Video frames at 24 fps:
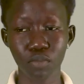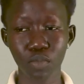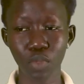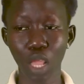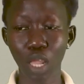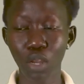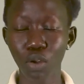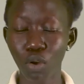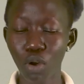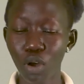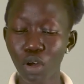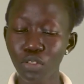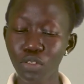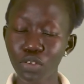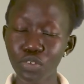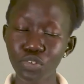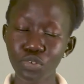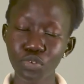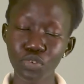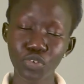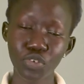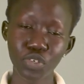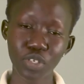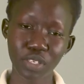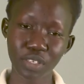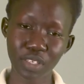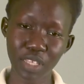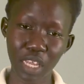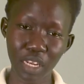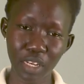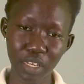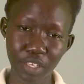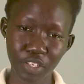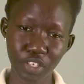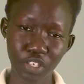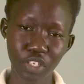And all those nutrients
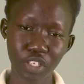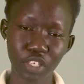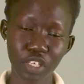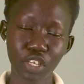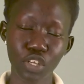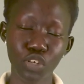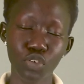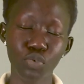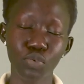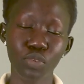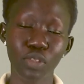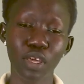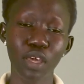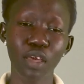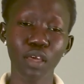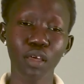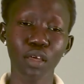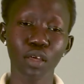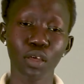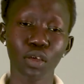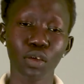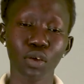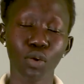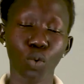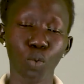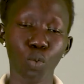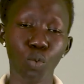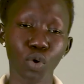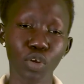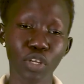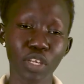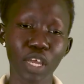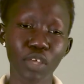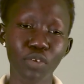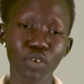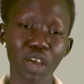are leached into the
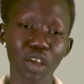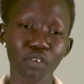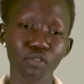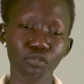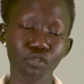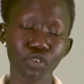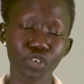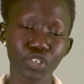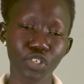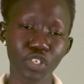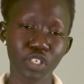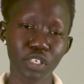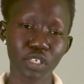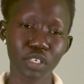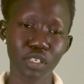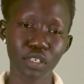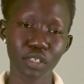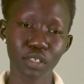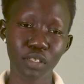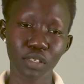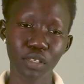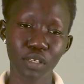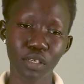water you have washed in.